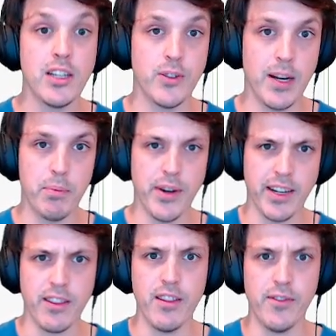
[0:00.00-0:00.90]
try to
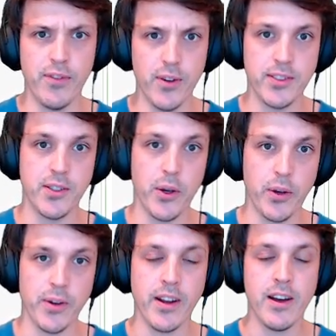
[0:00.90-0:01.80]
predict the first
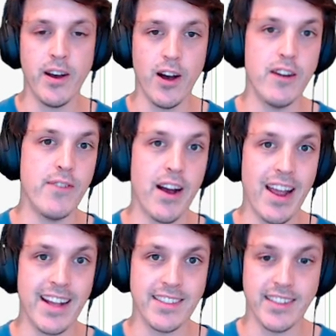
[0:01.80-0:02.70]
token of our
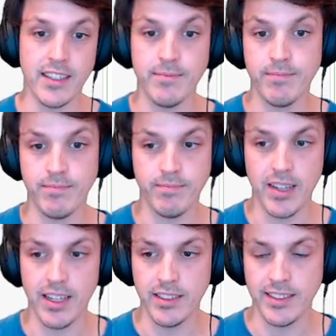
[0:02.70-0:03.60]
answer
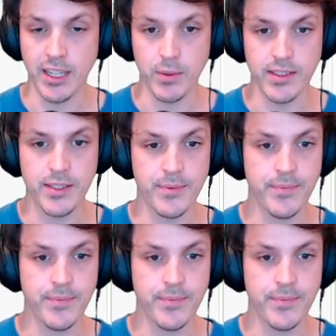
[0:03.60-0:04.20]
sequence.